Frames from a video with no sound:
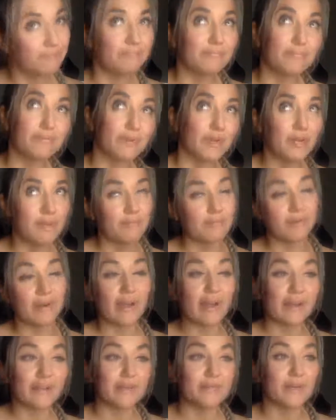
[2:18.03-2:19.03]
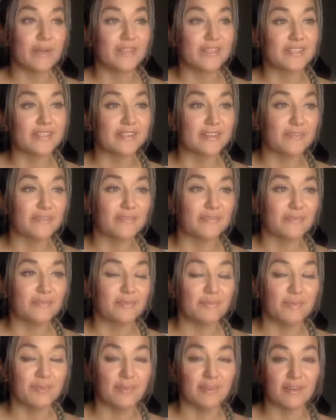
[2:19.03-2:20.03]
pretty proud of myself
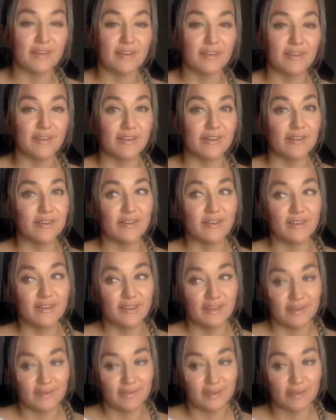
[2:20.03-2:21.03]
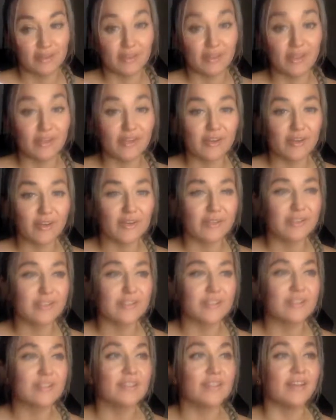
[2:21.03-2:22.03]
with the
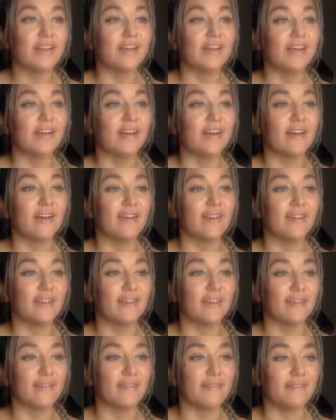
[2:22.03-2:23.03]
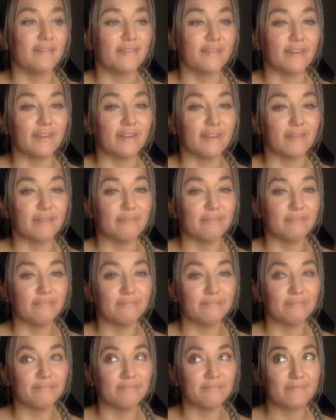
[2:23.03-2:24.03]
lyrics of
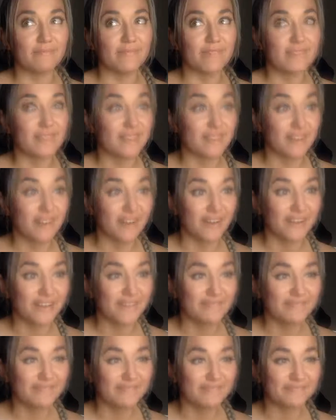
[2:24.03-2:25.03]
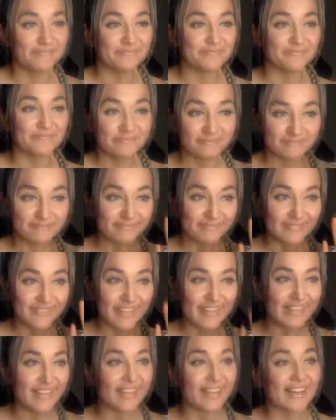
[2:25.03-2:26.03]
this song.
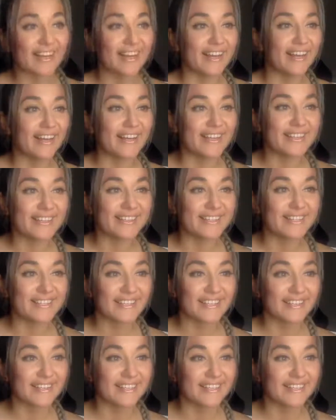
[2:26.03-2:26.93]
Hey guys,